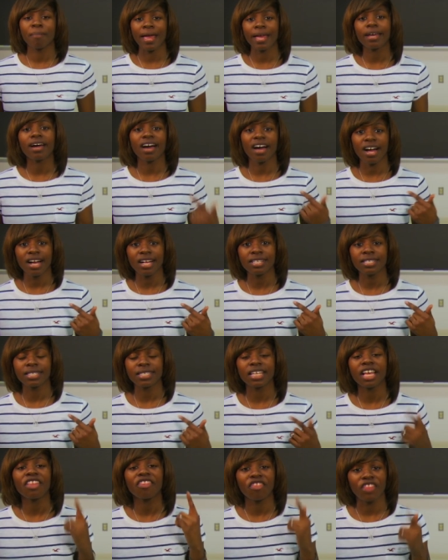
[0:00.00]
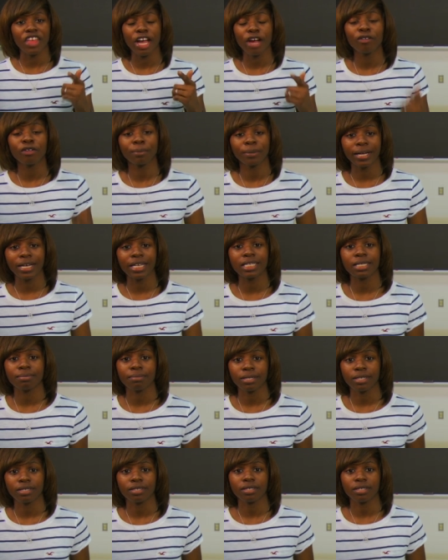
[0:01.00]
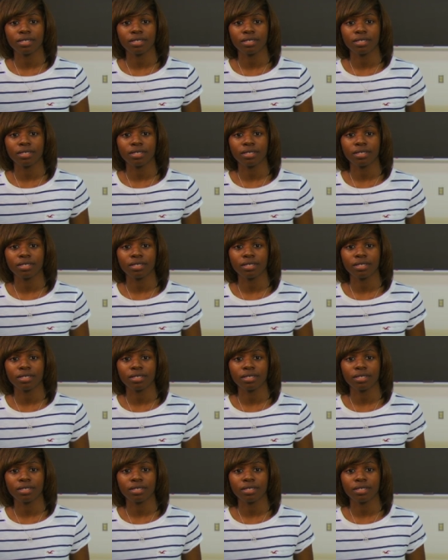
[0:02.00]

make us their replacement.